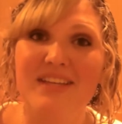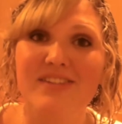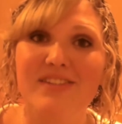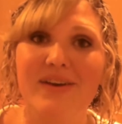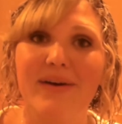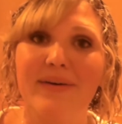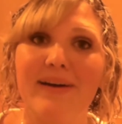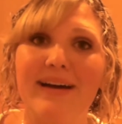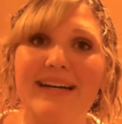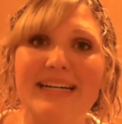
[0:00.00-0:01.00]

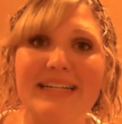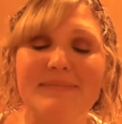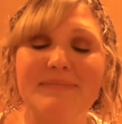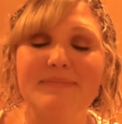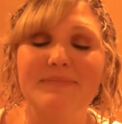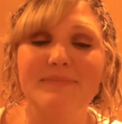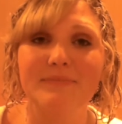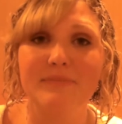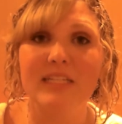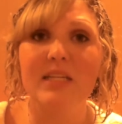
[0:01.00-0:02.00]
So, um,
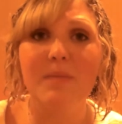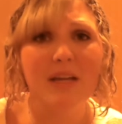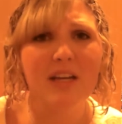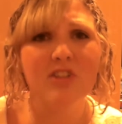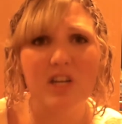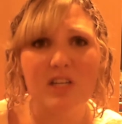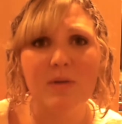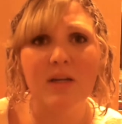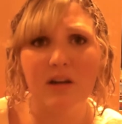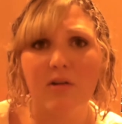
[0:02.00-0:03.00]
it's a big
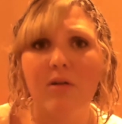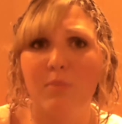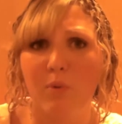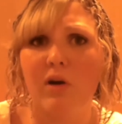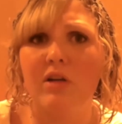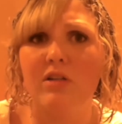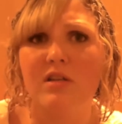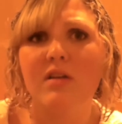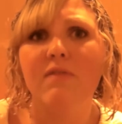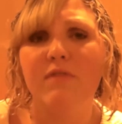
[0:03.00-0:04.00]
adjustment here on board
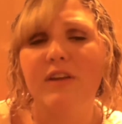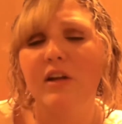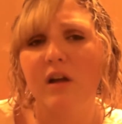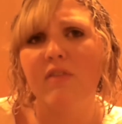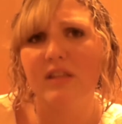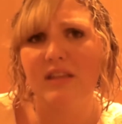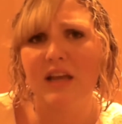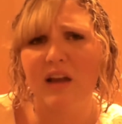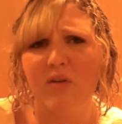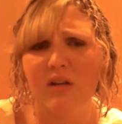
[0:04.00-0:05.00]
to figure
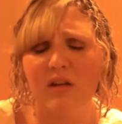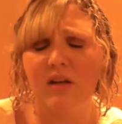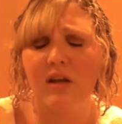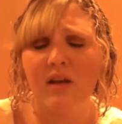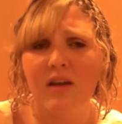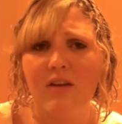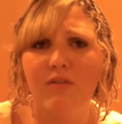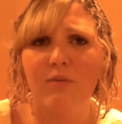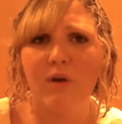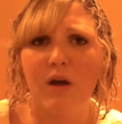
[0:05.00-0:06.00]
everything out and
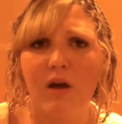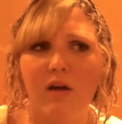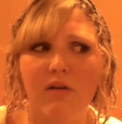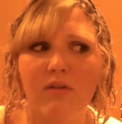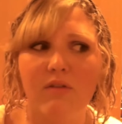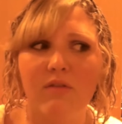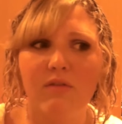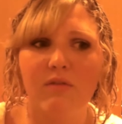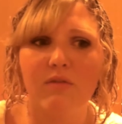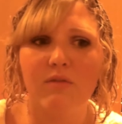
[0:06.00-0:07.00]
uh,
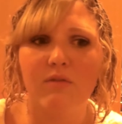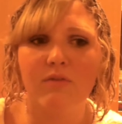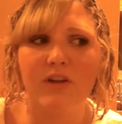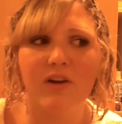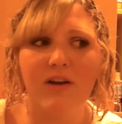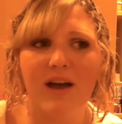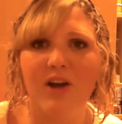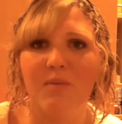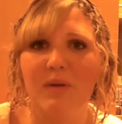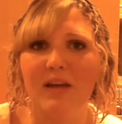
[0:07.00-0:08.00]
figure out
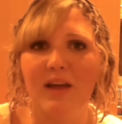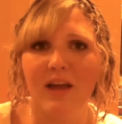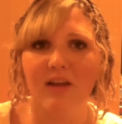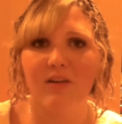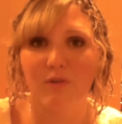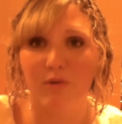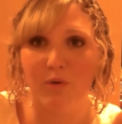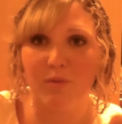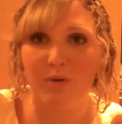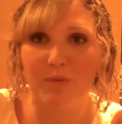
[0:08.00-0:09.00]
how to be a
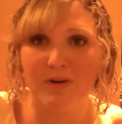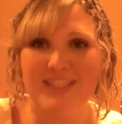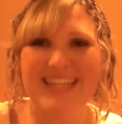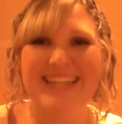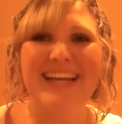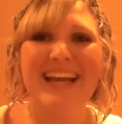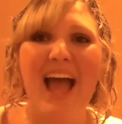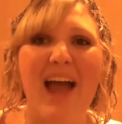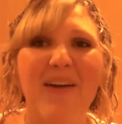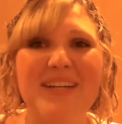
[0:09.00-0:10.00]
normal person.
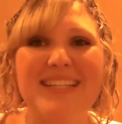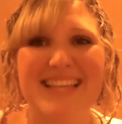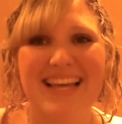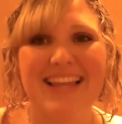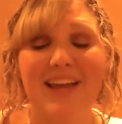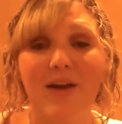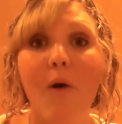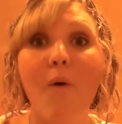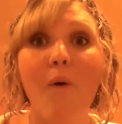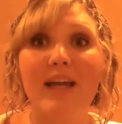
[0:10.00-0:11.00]
I always say like,
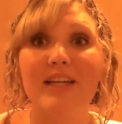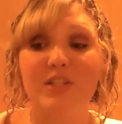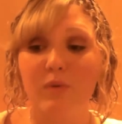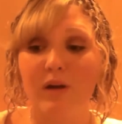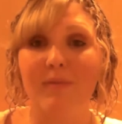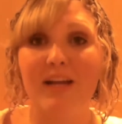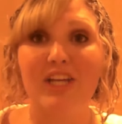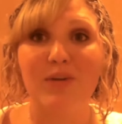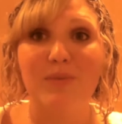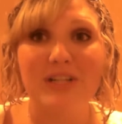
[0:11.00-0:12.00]
oh, I get to wear my
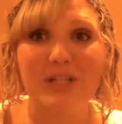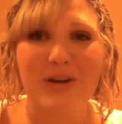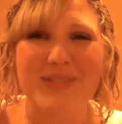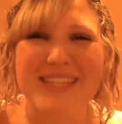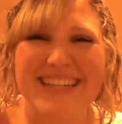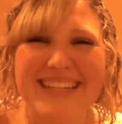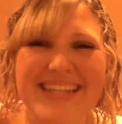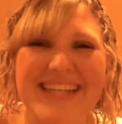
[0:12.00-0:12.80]
human clothes